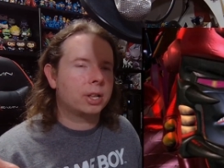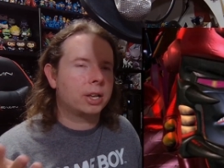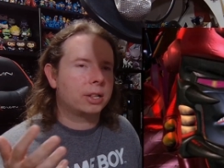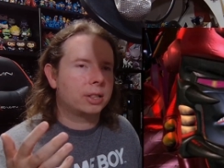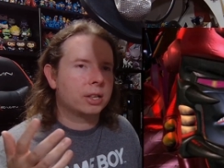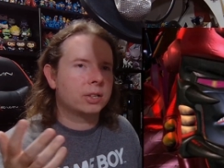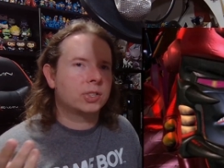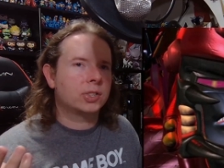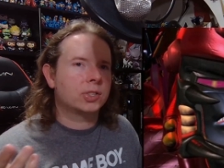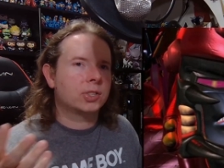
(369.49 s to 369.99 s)
Like
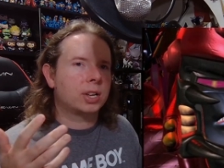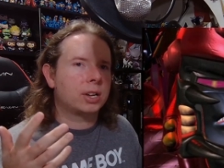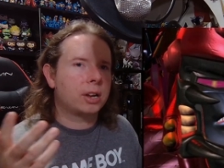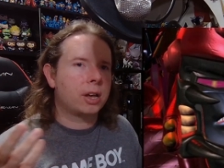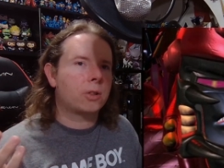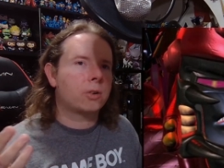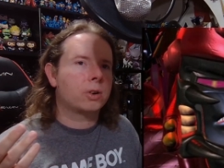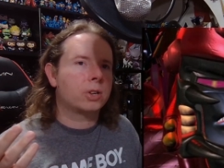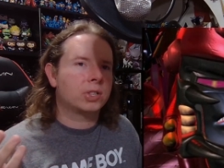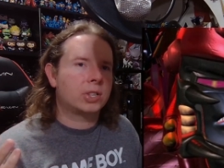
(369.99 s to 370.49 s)
this is
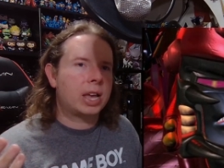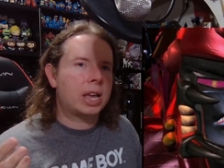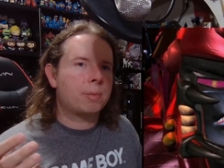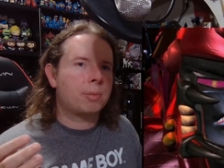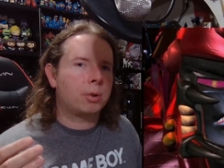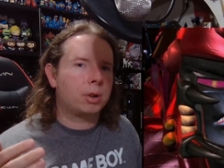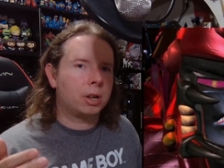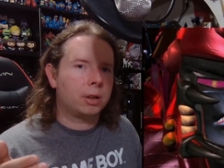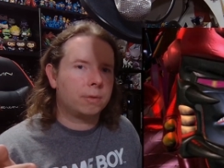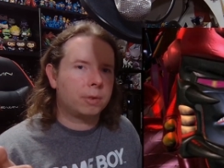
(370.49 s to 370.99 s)
another
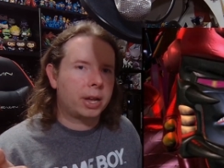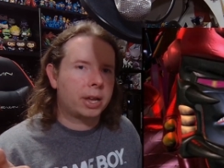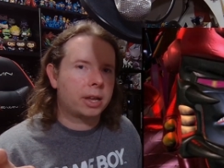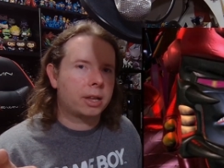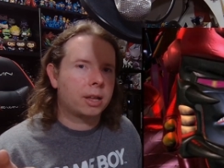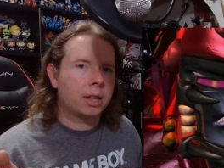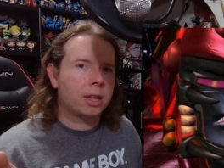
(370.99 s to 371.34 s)
example of like